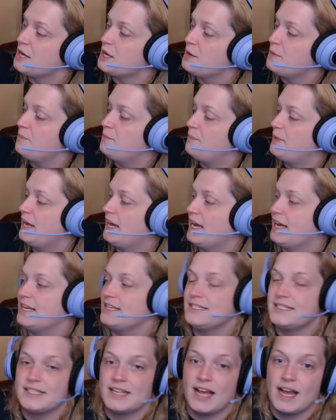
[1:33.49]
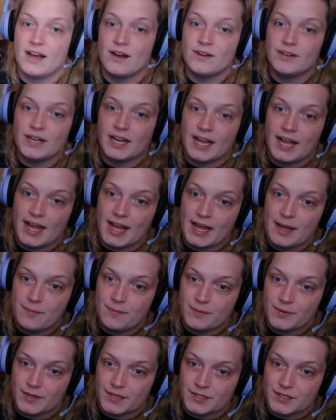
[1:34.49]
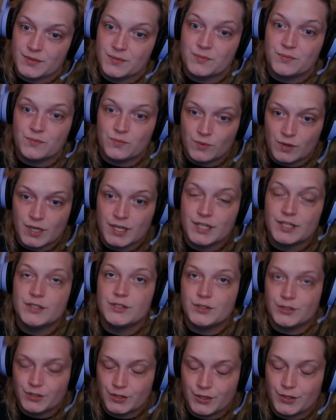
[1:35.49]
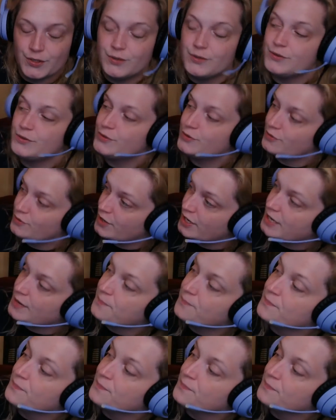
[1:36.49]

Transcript: Pass out aprons. 1, 2, 3.